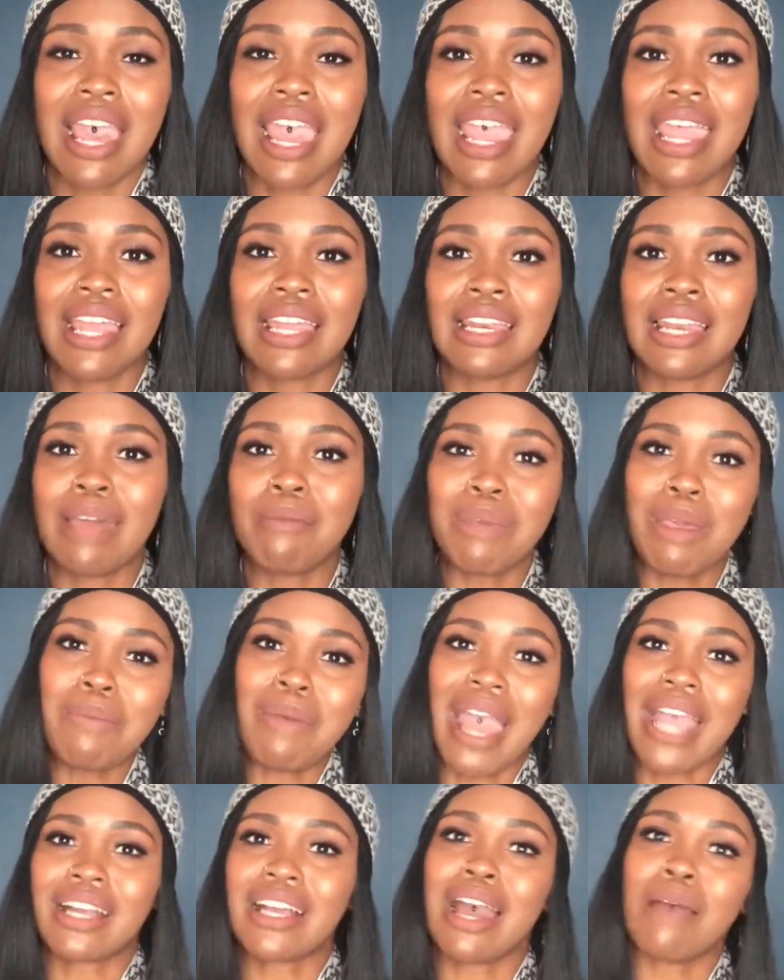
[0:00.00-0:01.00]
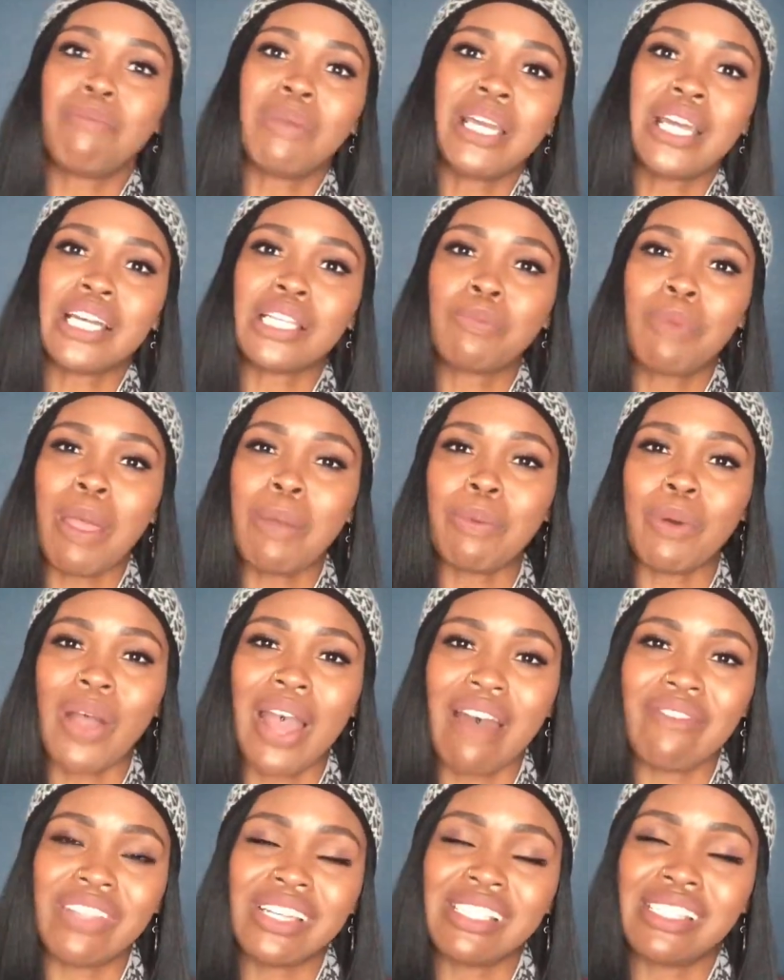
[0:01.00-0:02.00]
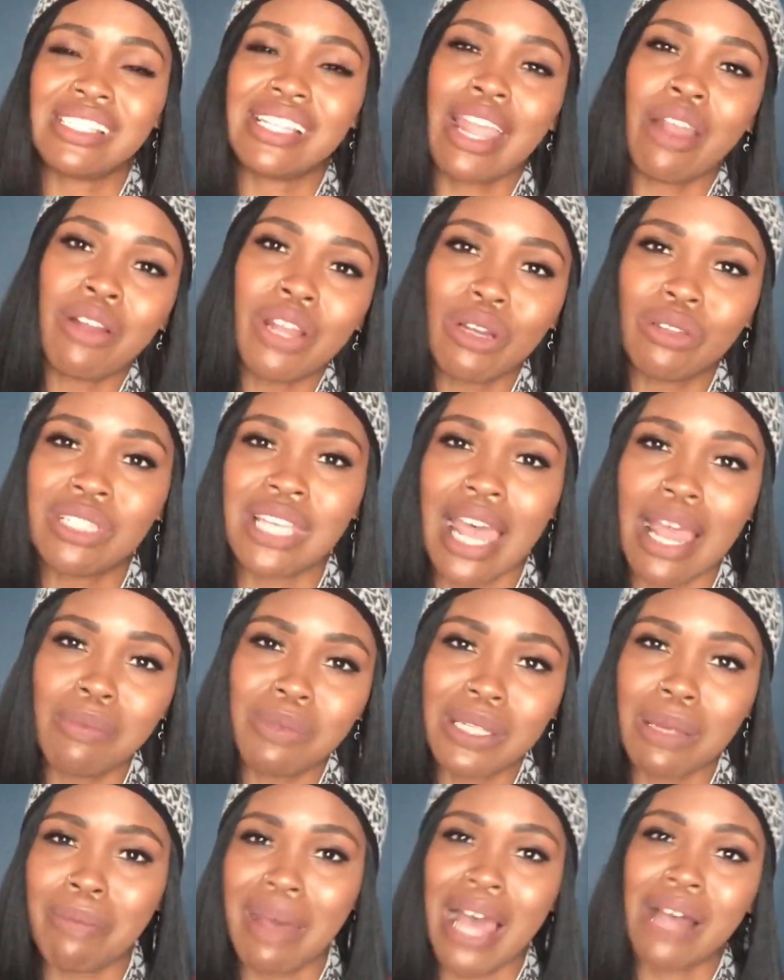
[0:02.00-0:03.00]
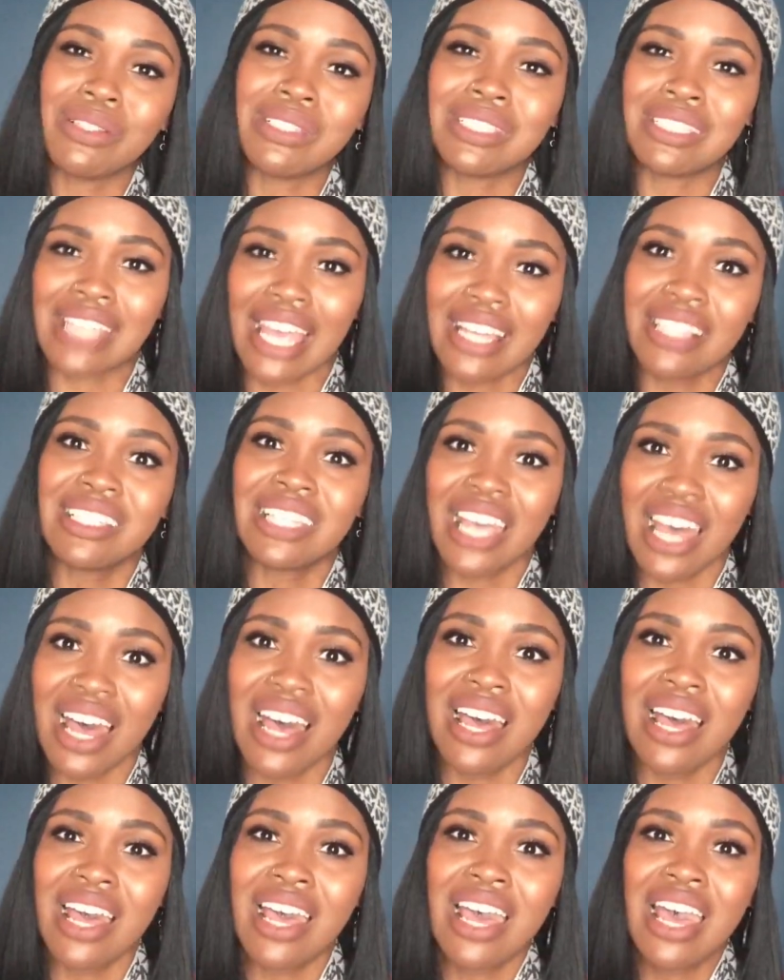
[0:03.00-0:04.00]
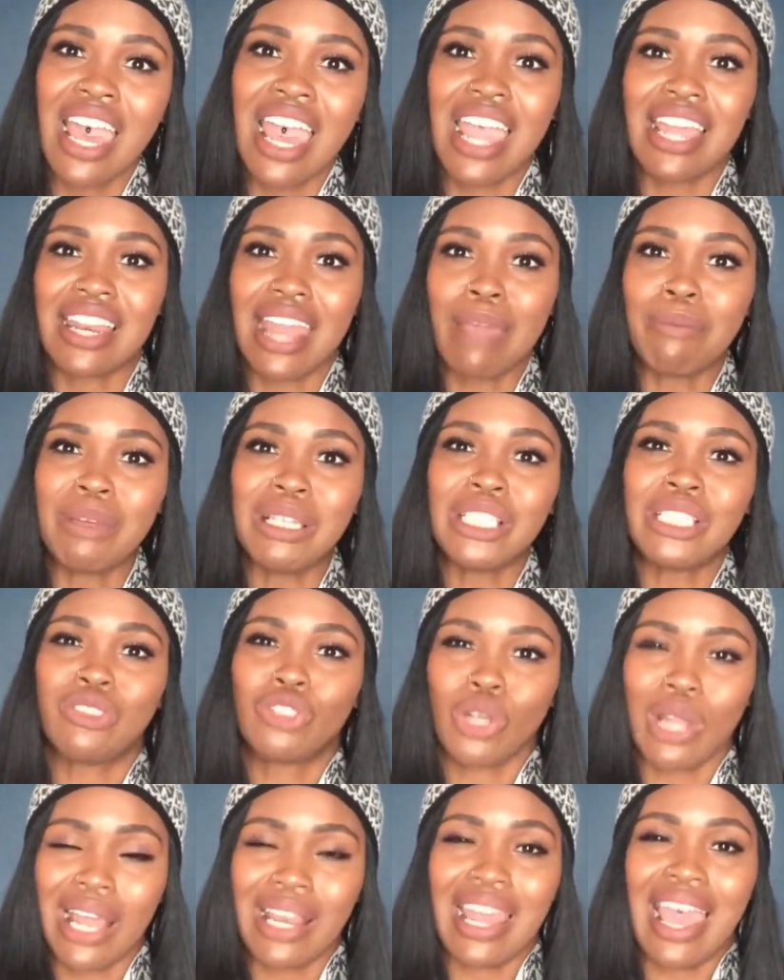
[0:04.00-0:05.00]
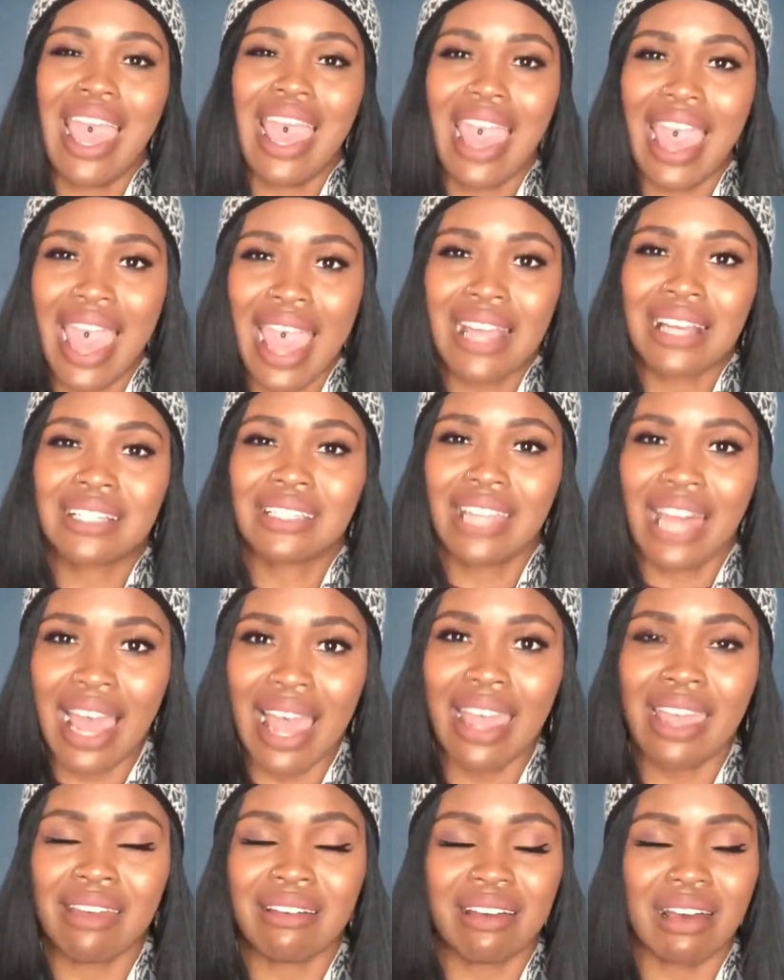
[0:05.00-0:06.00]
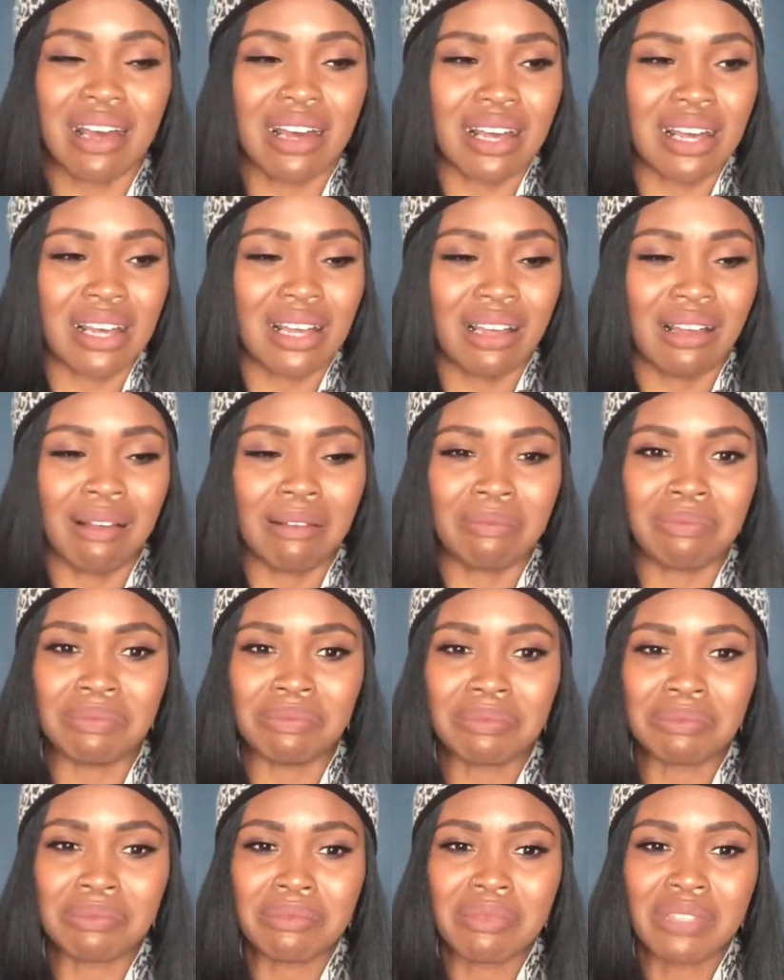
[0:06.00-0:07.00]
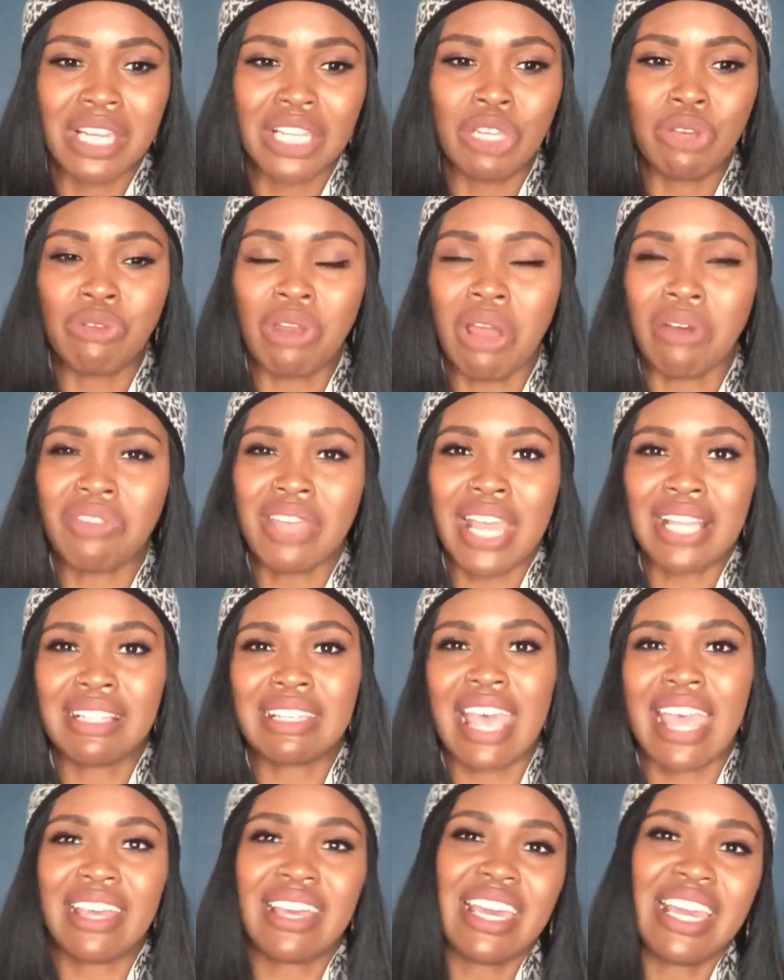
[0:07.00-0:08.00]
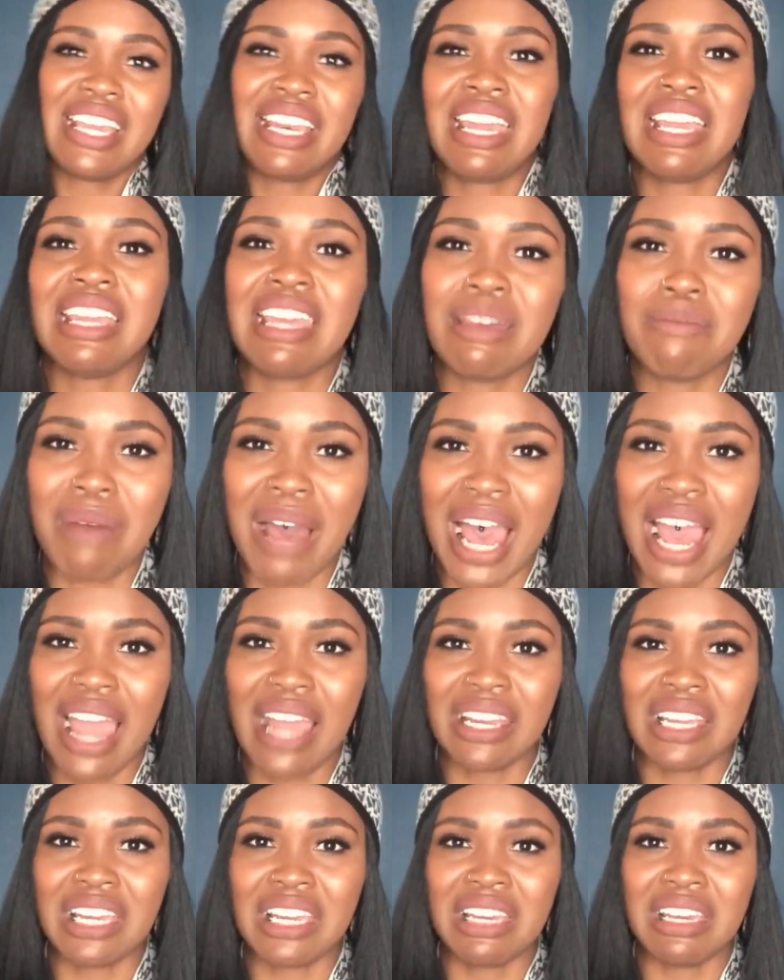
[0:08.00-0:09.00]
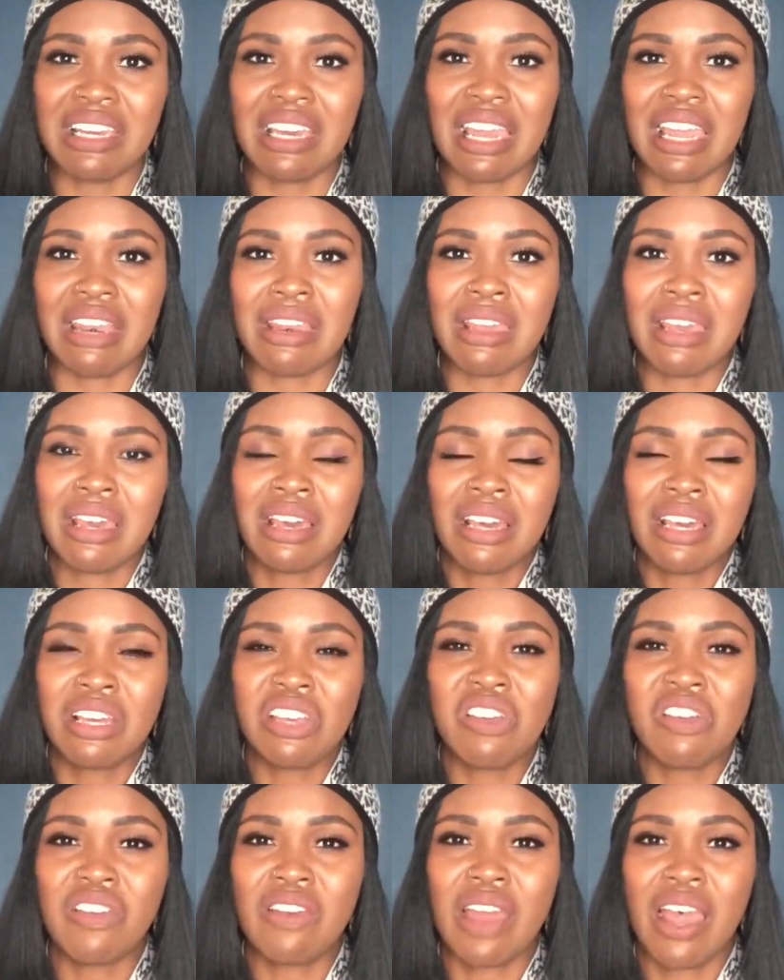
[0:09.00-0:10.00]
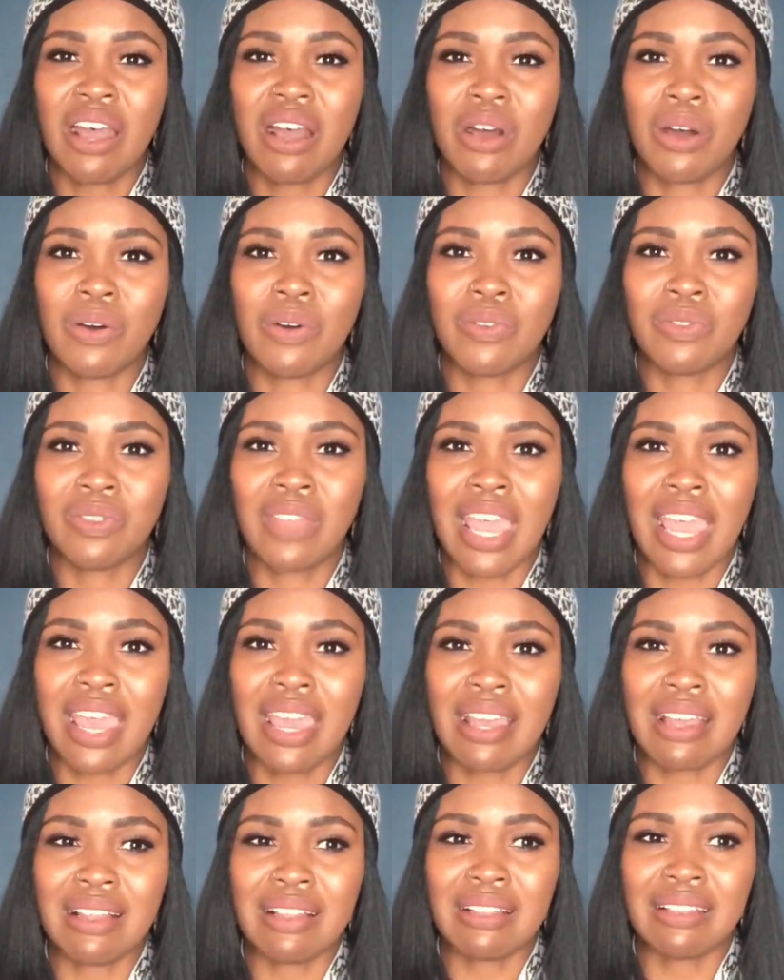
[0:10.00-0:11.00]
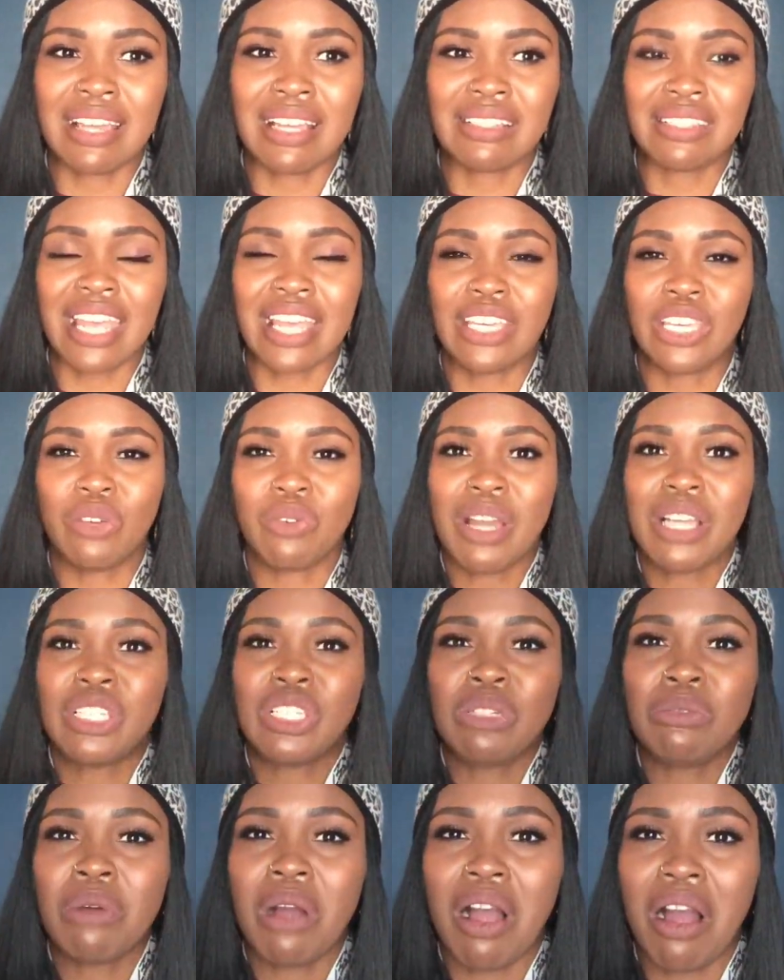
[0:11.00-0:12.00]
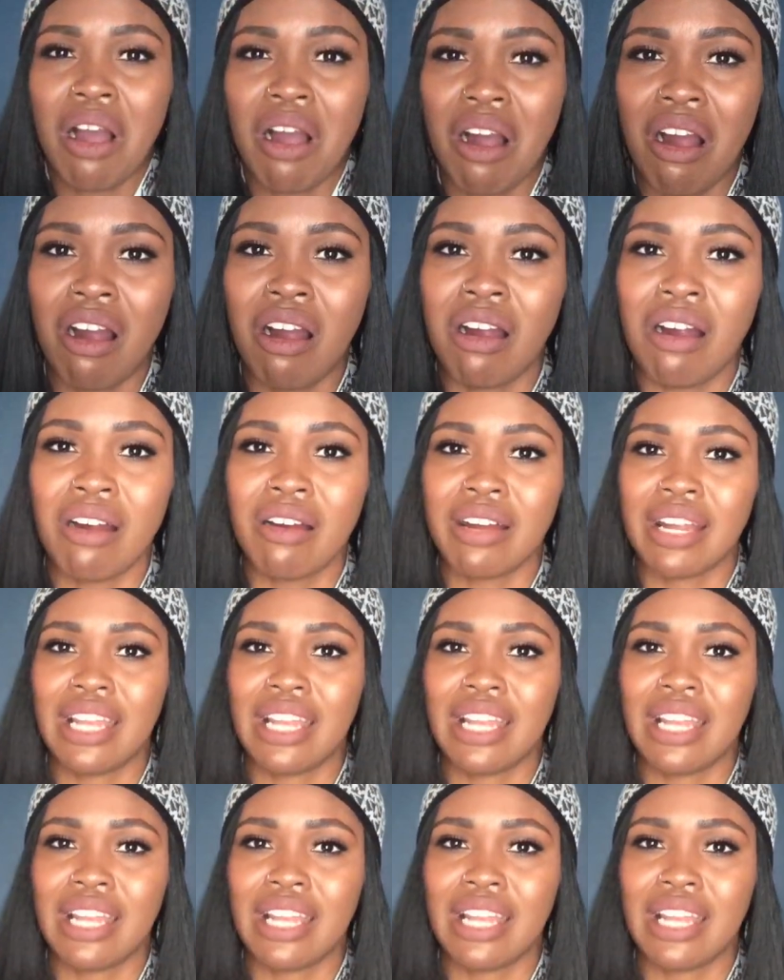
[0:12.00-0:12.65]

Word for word: And let me back up because people have these stereotypes about Zeta and they be trying to act like, um, you know, they take in anybody and, you know, they, they take you as you are.